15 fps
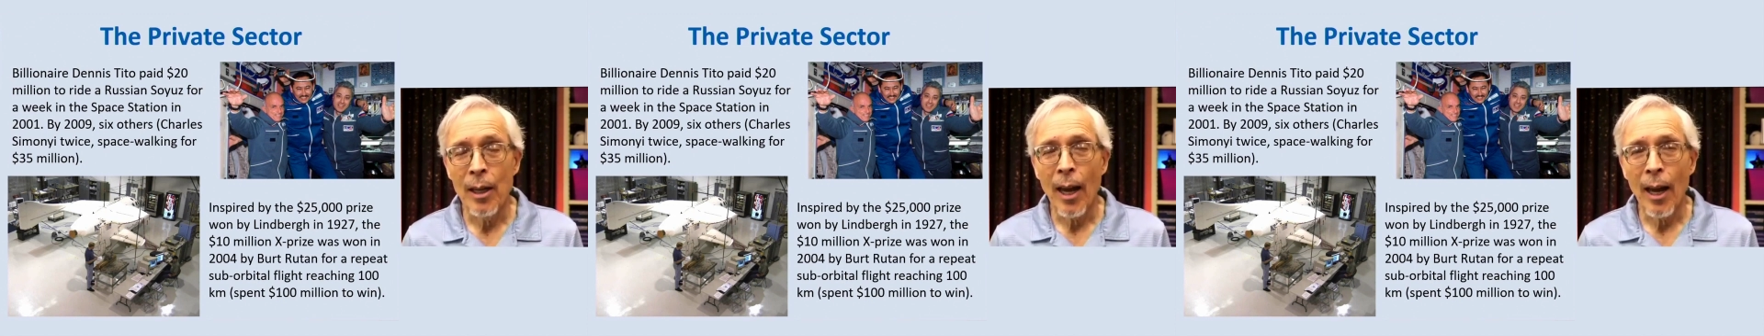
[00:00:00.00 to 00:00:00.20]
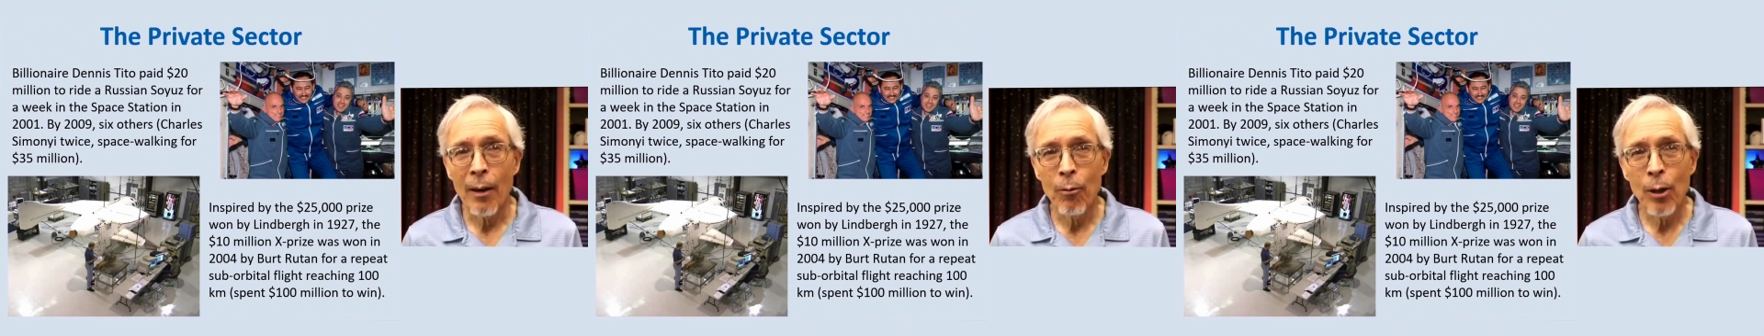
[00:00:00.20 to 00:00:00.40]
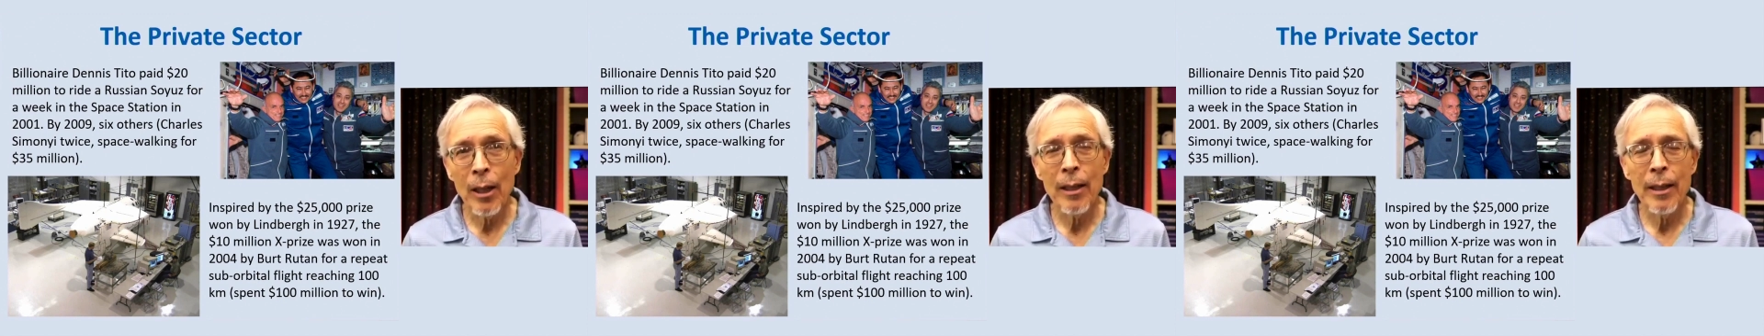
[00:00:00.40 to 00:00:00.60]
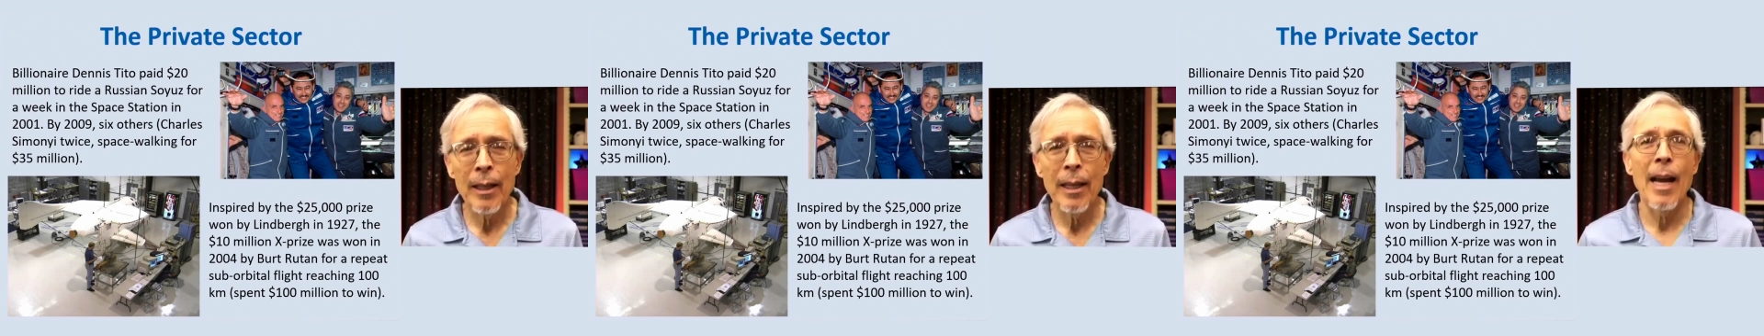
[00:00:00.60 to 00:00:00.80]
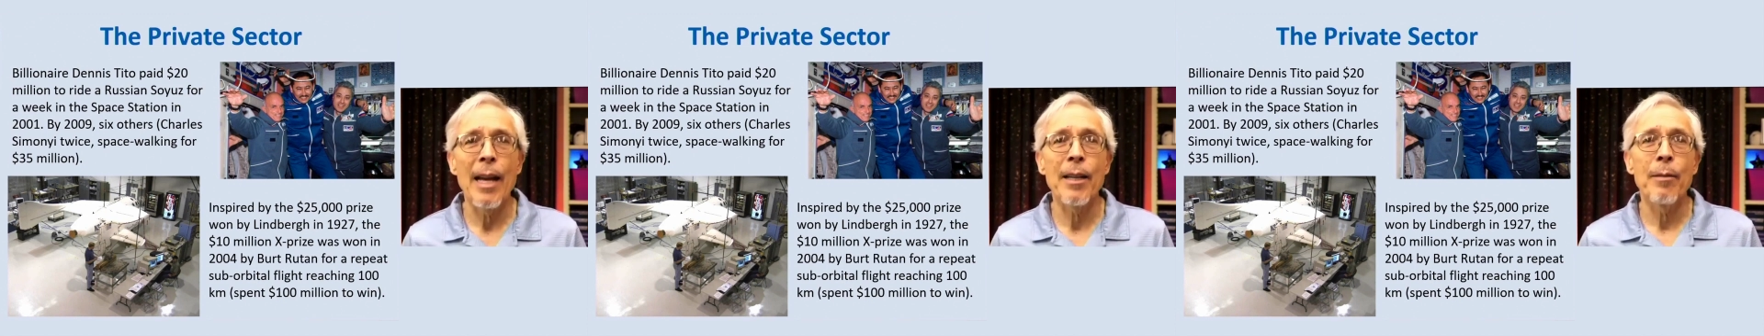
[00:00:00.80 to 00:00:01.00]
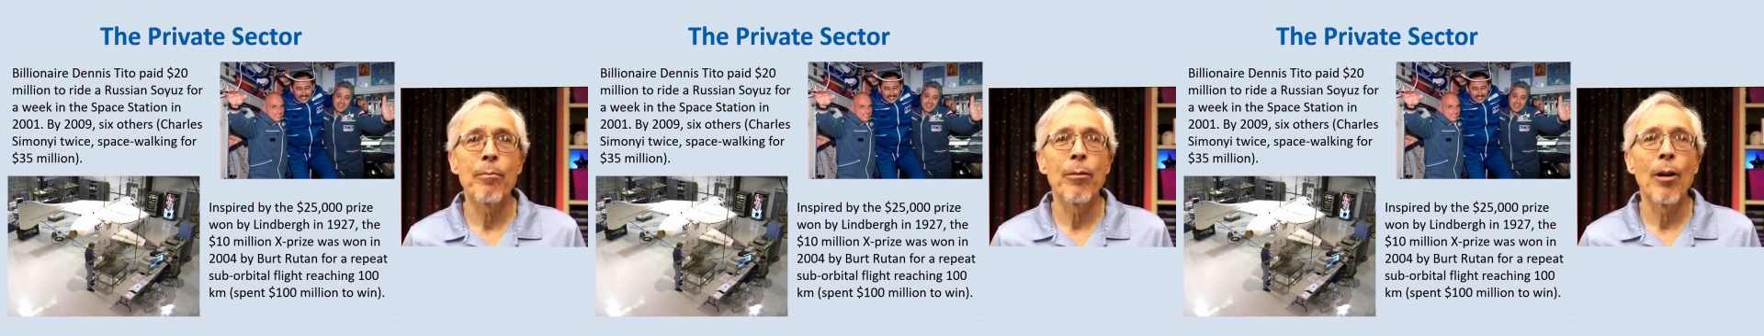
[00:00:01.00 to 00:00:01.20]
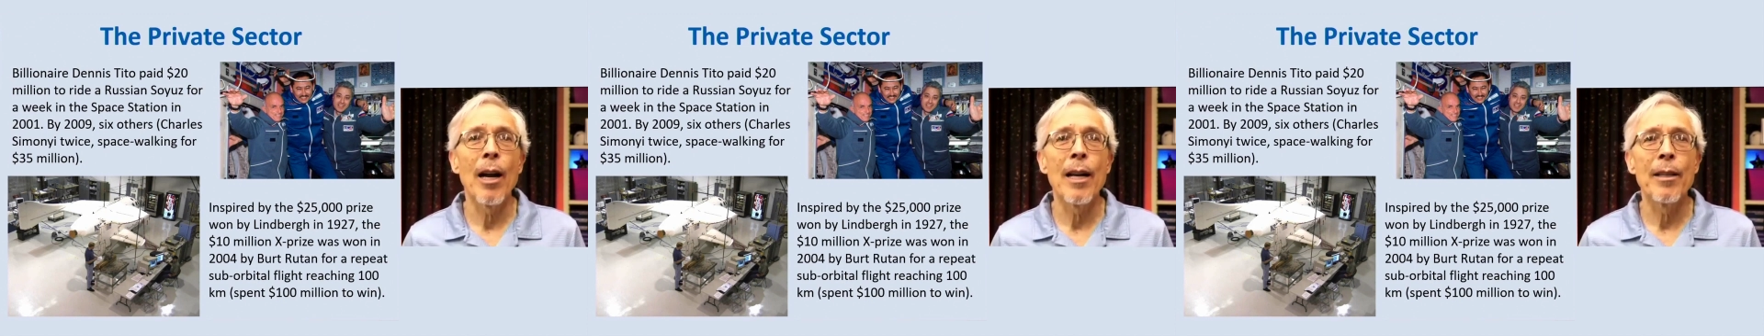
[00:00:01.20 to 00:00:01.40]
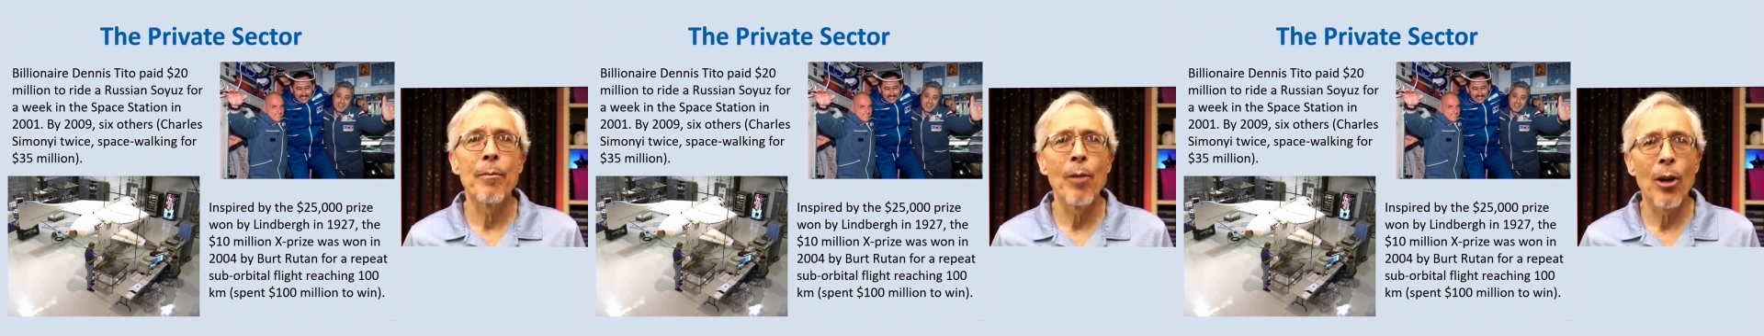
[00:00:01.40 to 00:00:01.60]
And really, the X
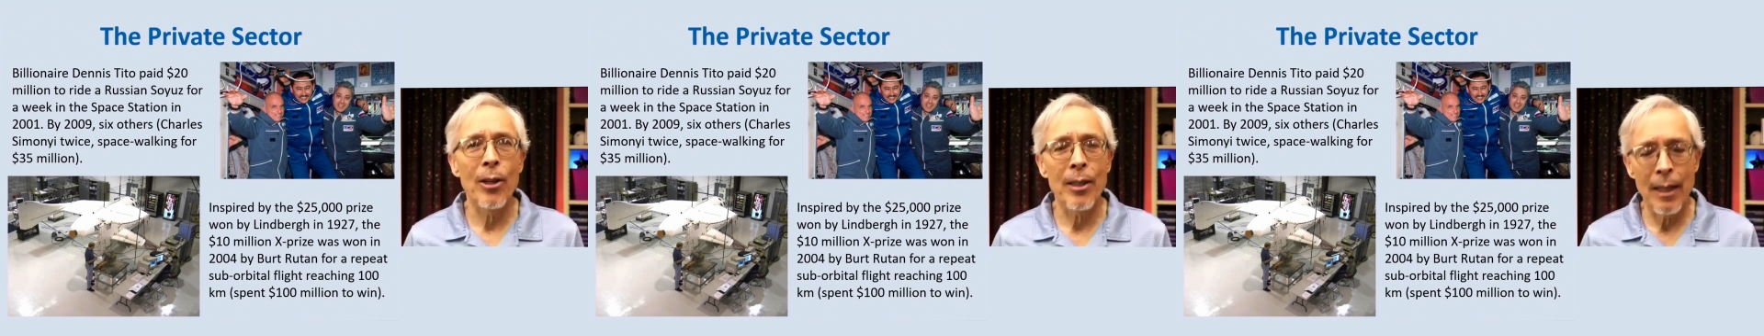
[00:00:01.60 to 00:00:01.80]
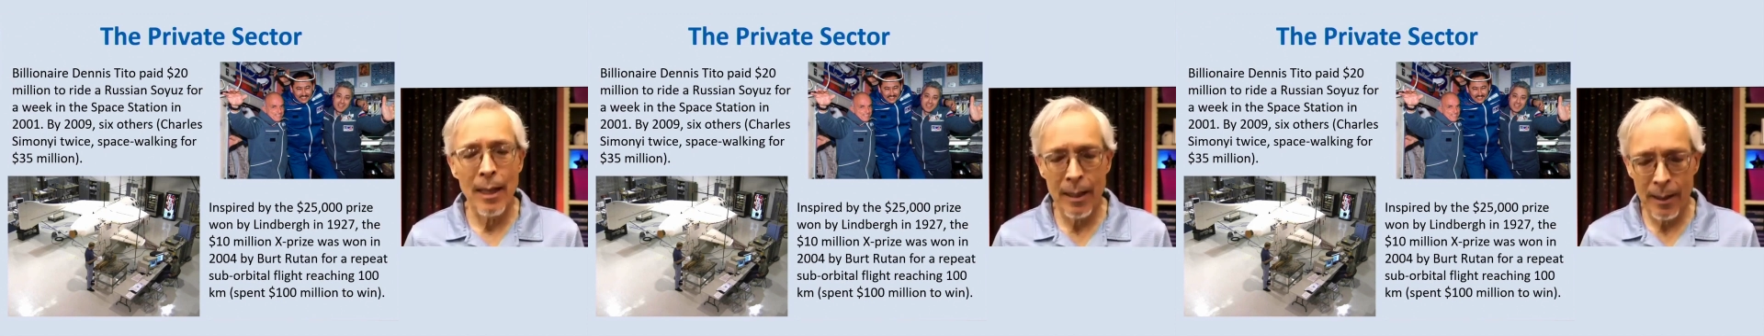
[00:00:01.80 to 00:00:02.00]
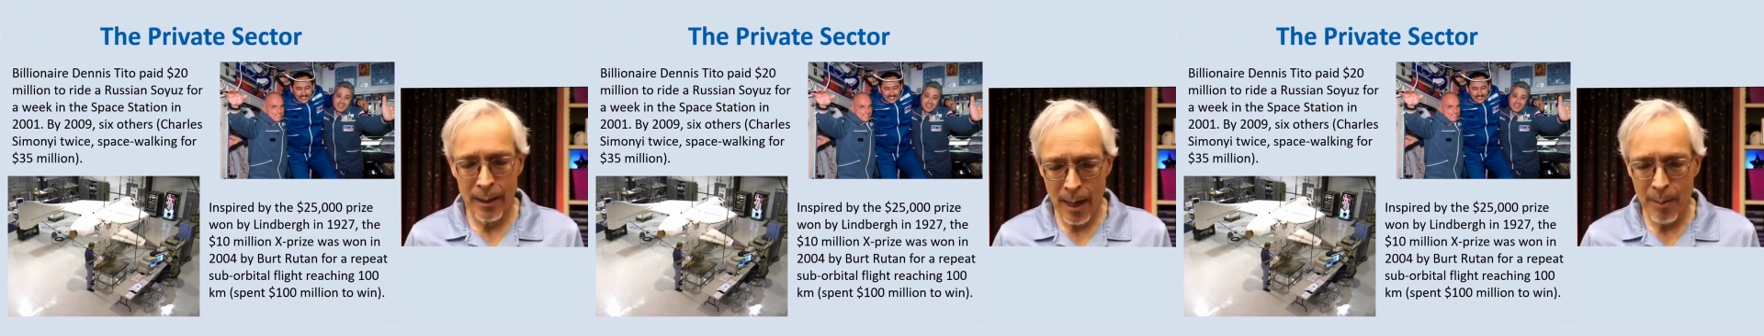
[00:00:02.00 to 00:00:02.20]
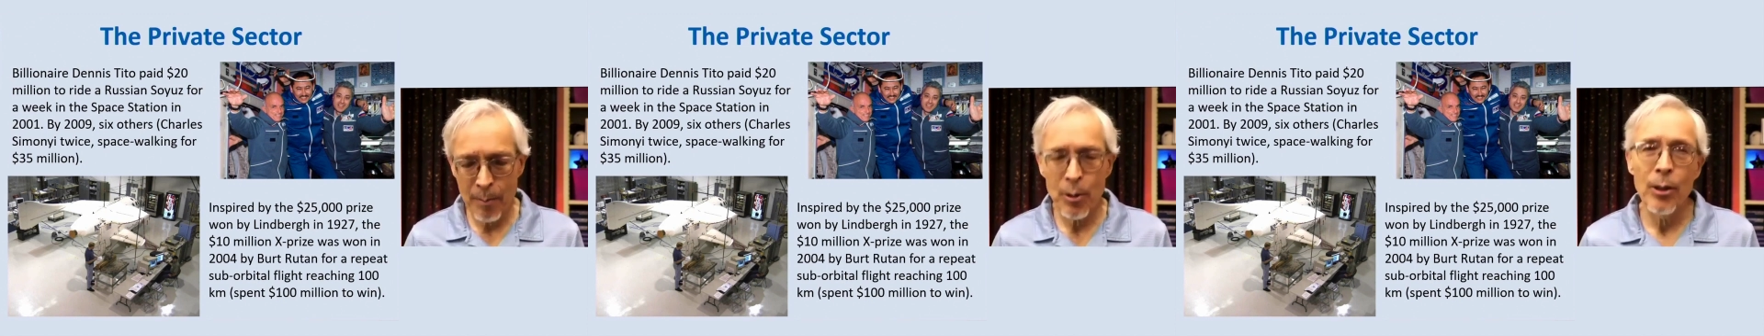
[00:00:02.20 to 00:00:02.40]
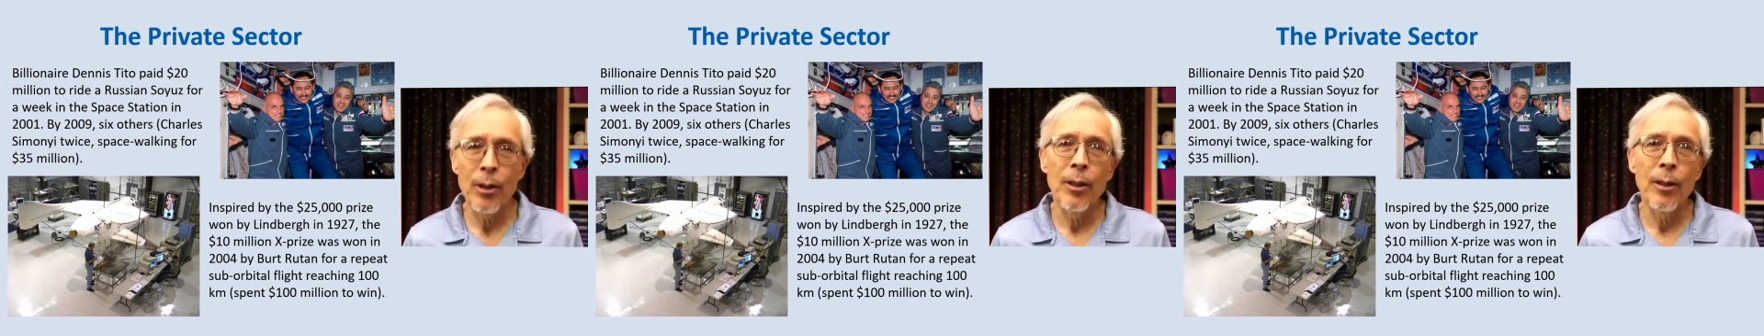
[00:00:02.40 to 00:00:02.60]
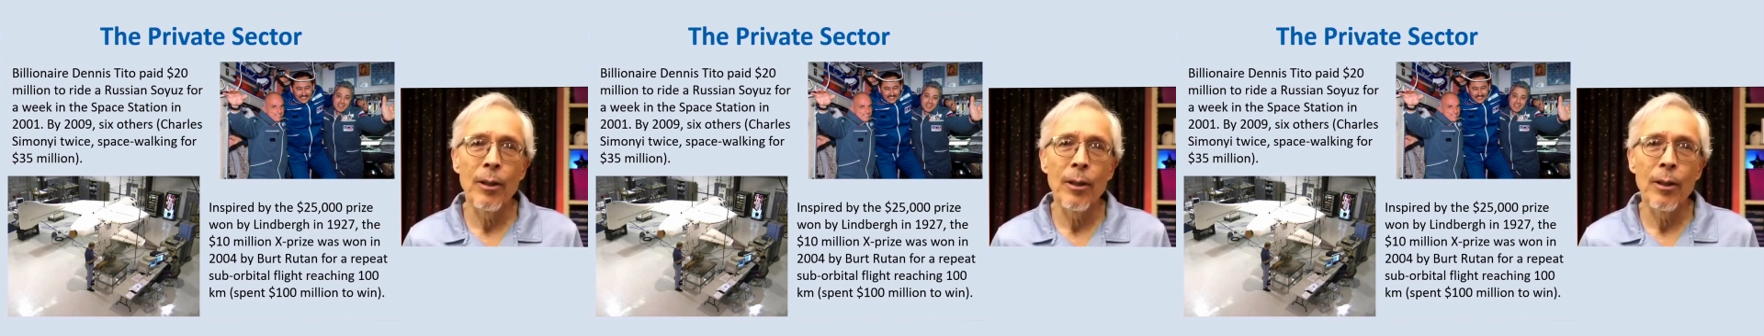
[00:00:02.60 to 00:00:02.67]
Prize marks the inception